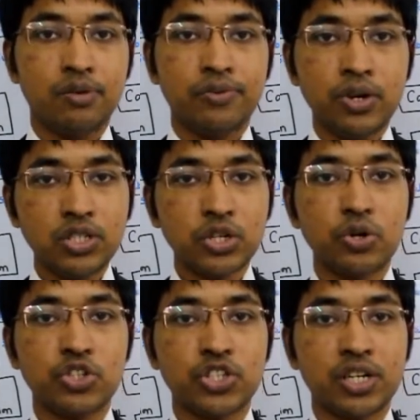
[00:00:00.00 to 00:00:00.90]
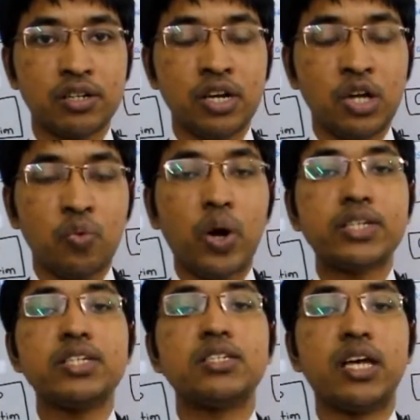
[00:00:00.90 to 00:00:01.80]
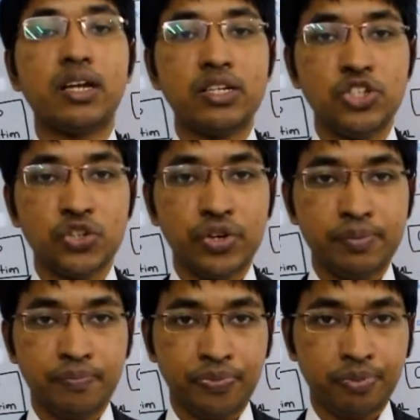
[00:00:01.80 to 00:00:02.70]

First question, what is cell injury?